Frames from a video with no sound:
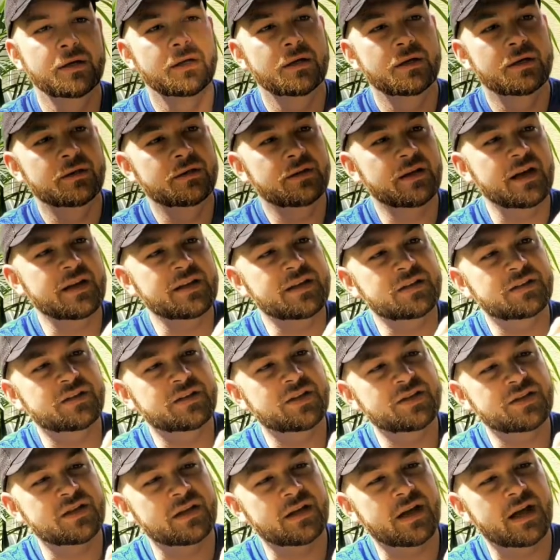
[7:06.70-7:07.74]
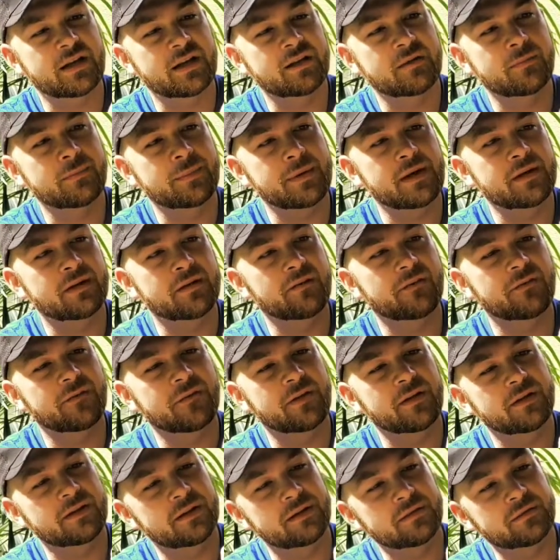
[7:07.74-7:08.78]
Nice stitching. I can barely
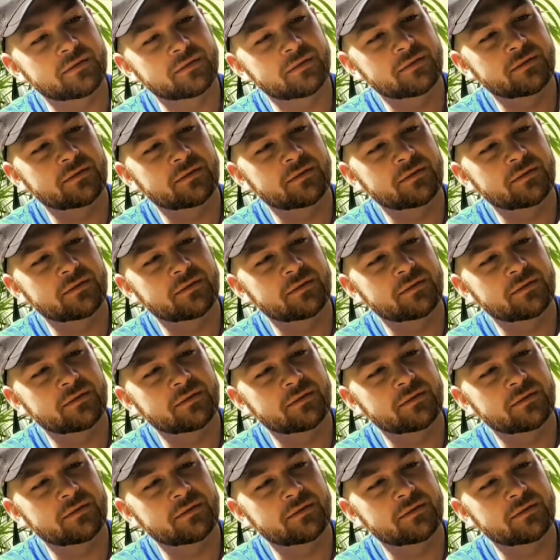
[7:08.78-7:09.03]
feel it.